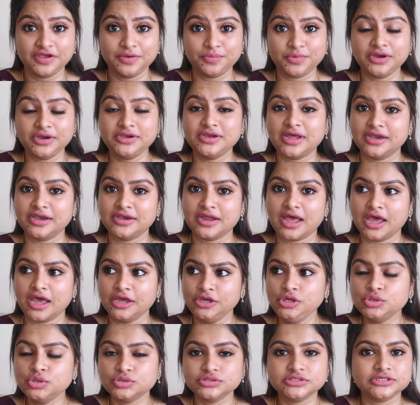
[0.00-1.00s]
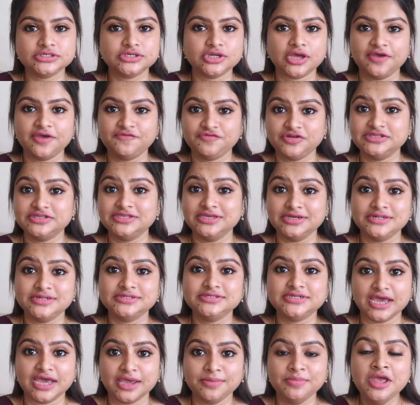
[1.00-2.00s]
favorite and I use it every
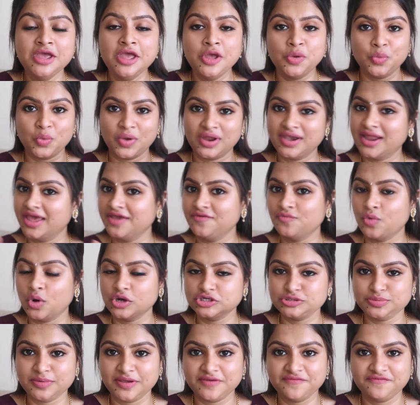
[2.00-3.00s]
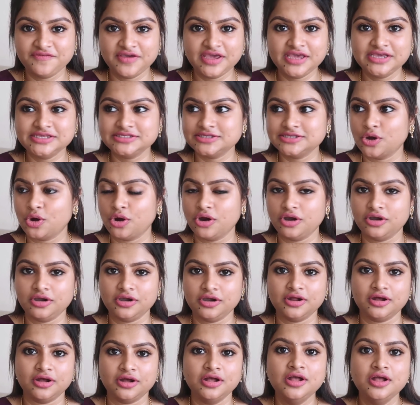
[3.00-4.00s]
single time when I wash my face
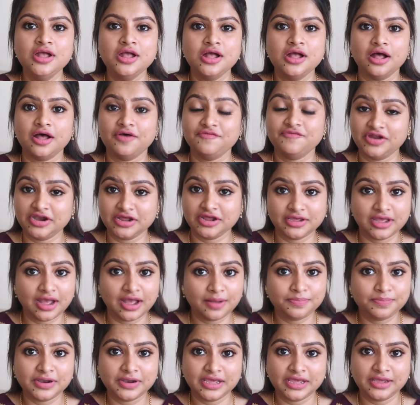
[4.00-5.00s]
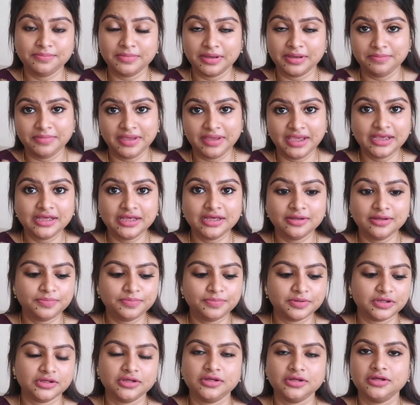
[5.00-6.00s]
or when I apply my
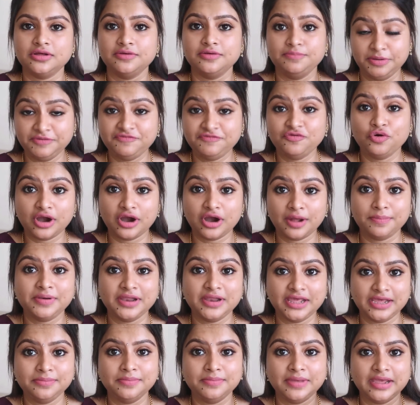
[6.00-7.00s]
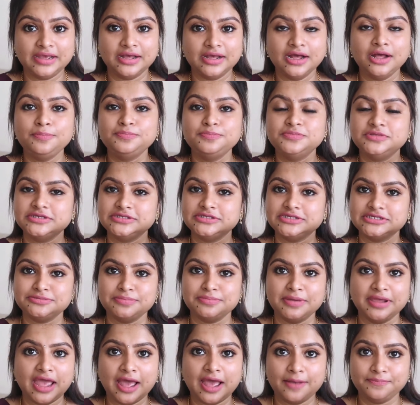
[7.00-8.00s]
makeup, before applying makeup. This is
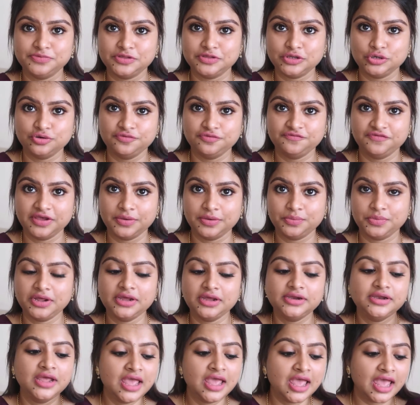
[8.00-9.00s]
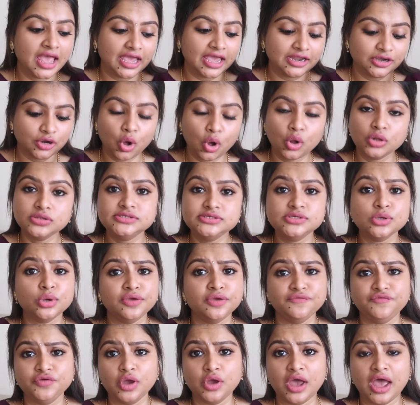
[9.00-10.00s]
my absolute favorite. And also,
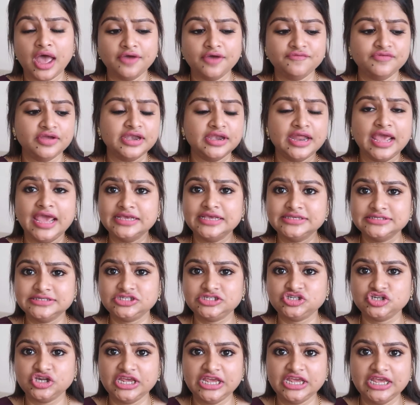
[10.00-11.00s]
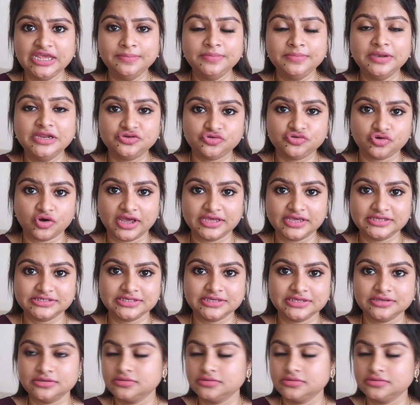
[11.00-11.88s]
if you have an extremely dry,